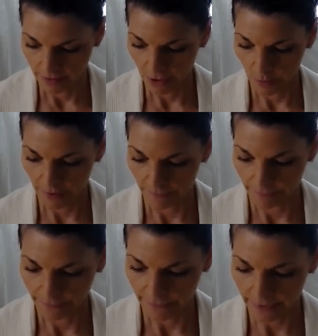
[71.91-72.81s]
Okay.
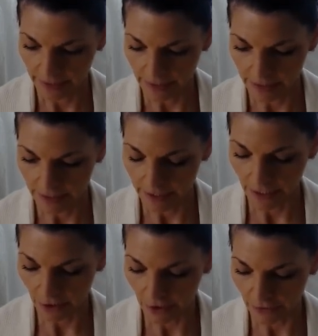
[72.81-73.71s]

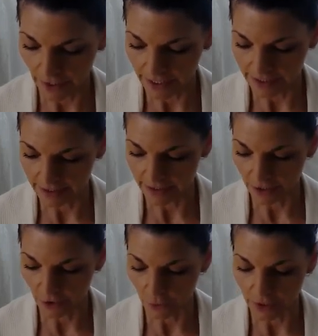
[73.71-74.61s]
And our advice is the
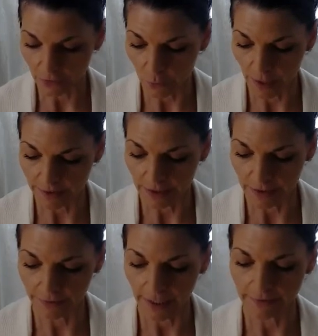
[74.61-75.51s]
Three of Wands and
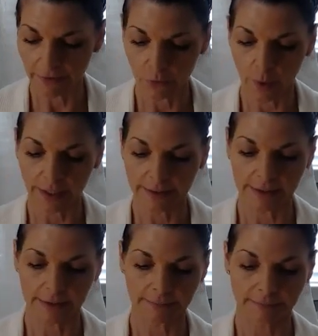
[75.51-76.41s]
the Five of Wands.